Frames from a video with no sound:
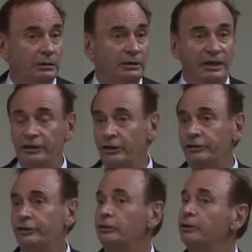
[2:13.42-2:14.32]
10
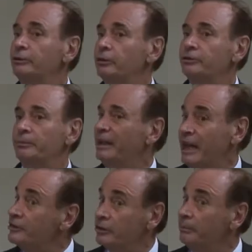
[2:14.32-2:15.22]
years ago, it was about
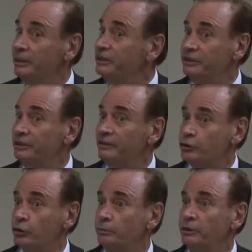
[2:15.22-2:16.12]
as competitive as
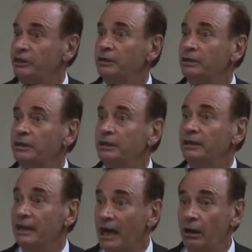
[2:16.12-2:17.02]
Germany.
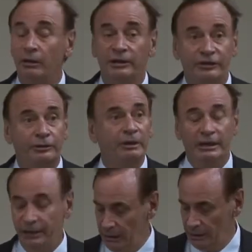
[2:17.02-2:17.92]
Now it's
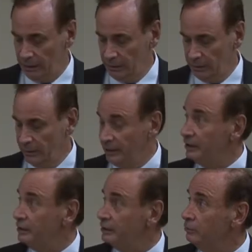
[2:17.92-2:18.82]
really
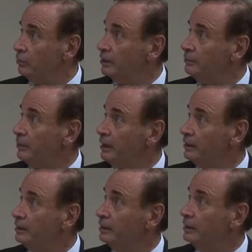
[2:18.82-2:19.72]
getting quite
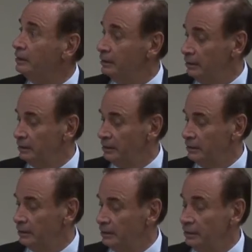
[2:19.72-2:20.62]
bad.
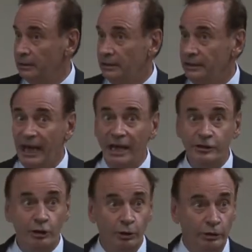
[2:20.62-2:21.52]
That
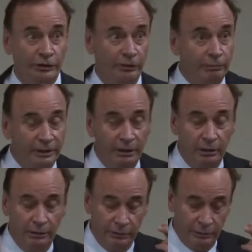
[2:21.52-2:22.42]
shows the real